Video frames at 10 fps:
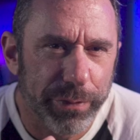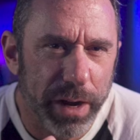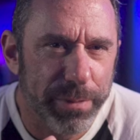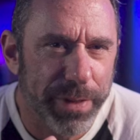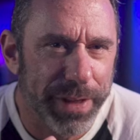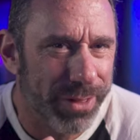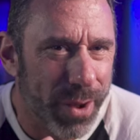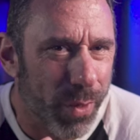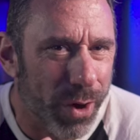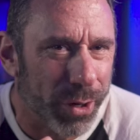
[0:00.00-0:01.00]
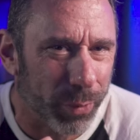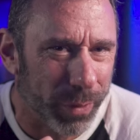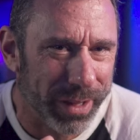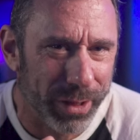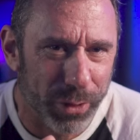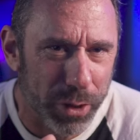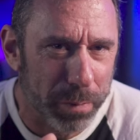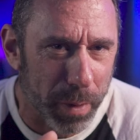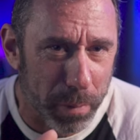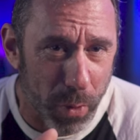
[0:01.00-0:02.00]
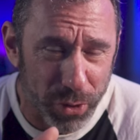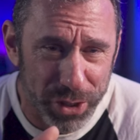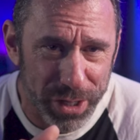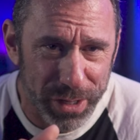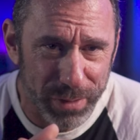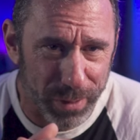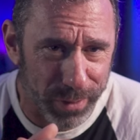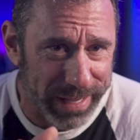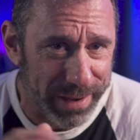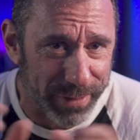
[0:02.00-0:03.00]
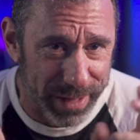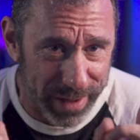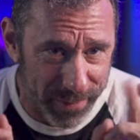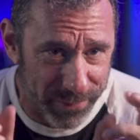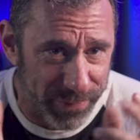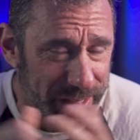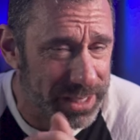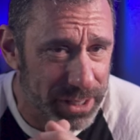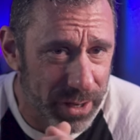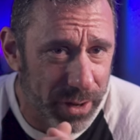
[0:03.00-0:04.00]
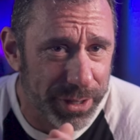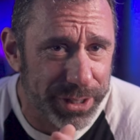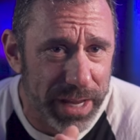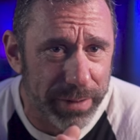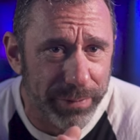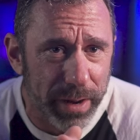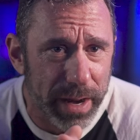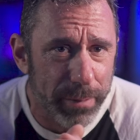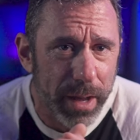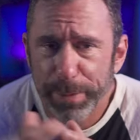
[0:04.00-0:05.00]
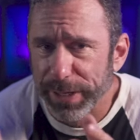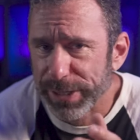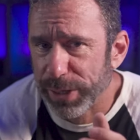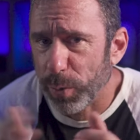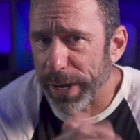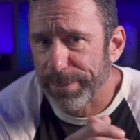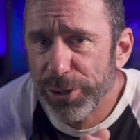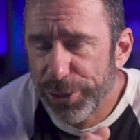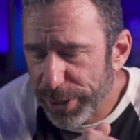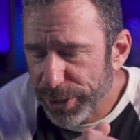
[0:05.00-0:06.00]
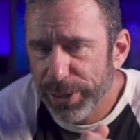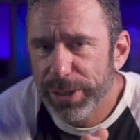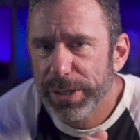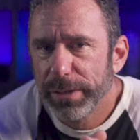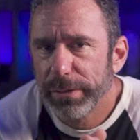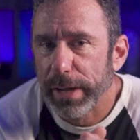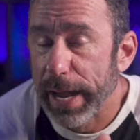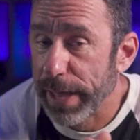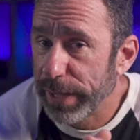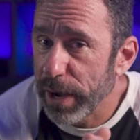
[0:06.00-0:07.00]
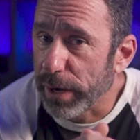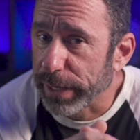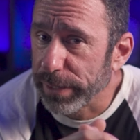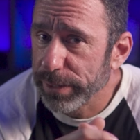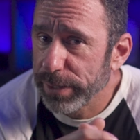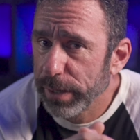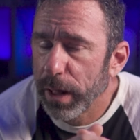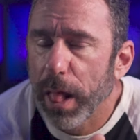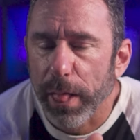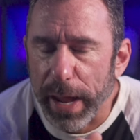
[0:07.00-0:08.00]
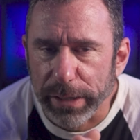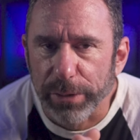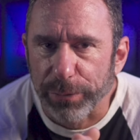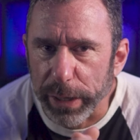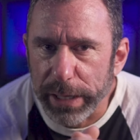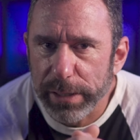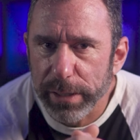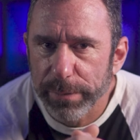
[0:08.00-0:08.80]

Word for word: frame that they no longer really look proportionate or like everything fits on said frame, but they still win. Judges and the audience like the freaks.